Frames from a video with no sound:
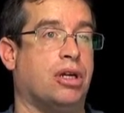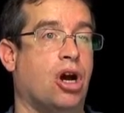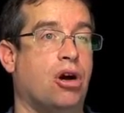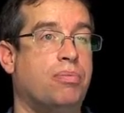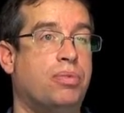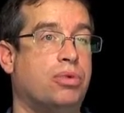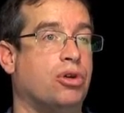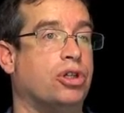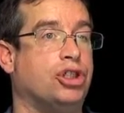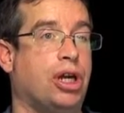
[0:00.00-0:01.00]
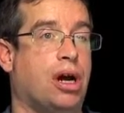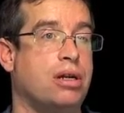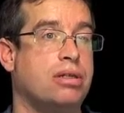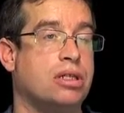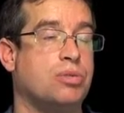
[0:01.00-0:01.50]
cup or a jar
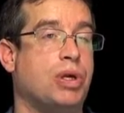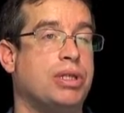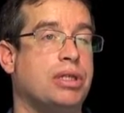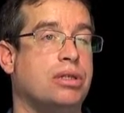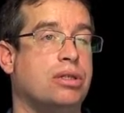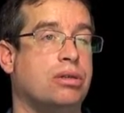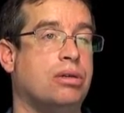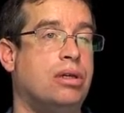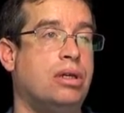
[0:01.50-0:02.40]
to spit into.